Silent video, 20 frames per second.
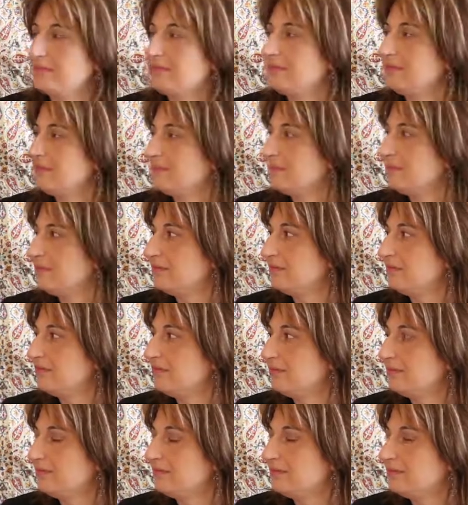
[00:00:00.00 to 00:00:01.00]

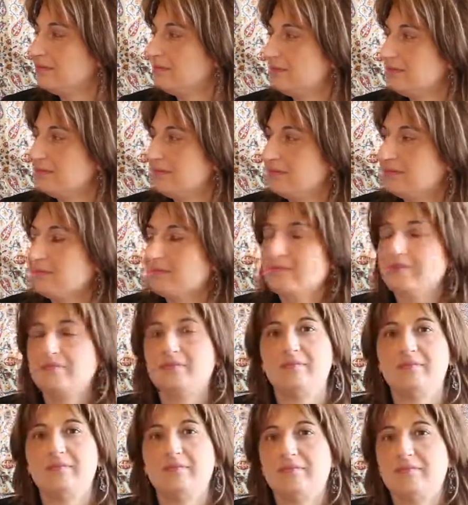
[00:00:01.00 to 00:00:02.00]

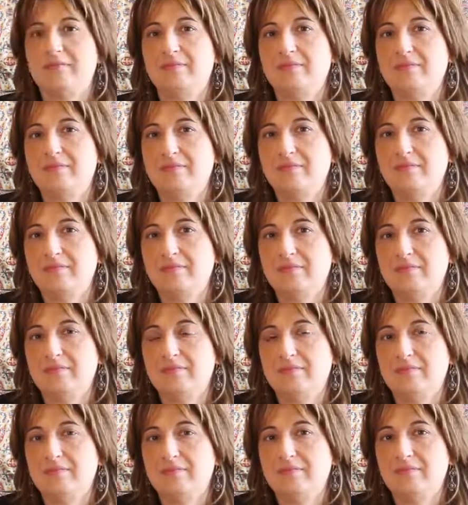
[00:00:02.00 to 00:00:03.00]

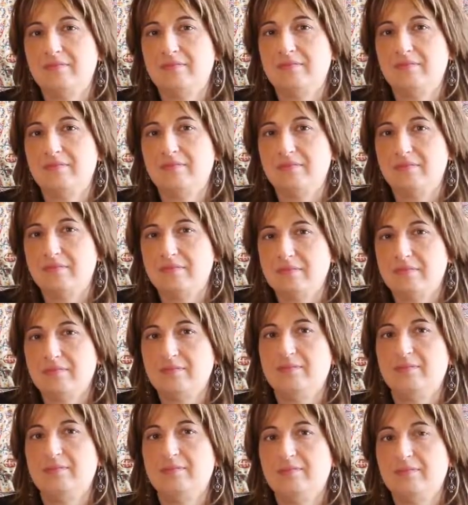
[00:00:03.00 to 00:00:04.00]

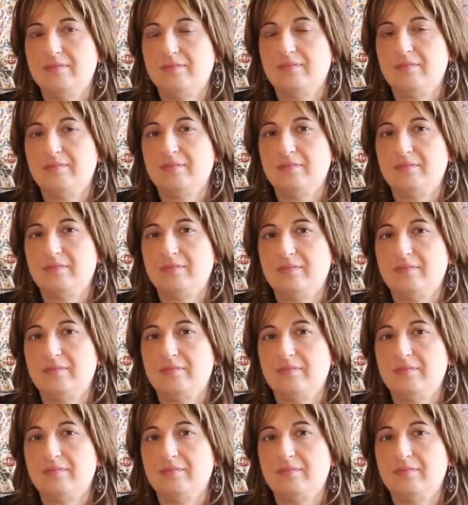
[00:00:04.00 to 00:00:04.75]
(not speaking)